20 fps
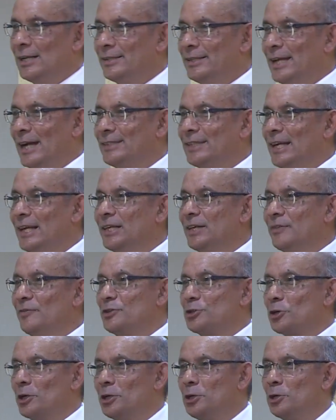that
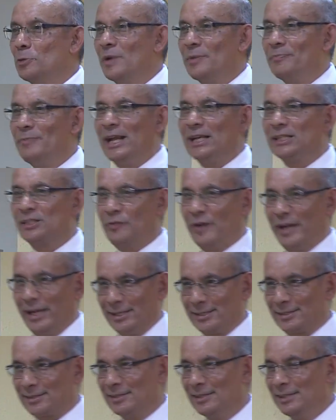individual human beings
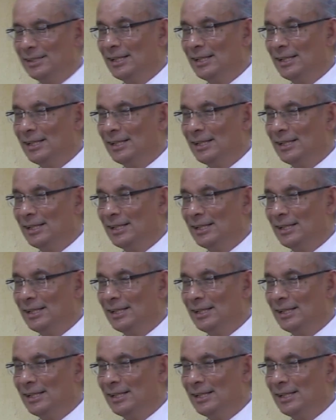face.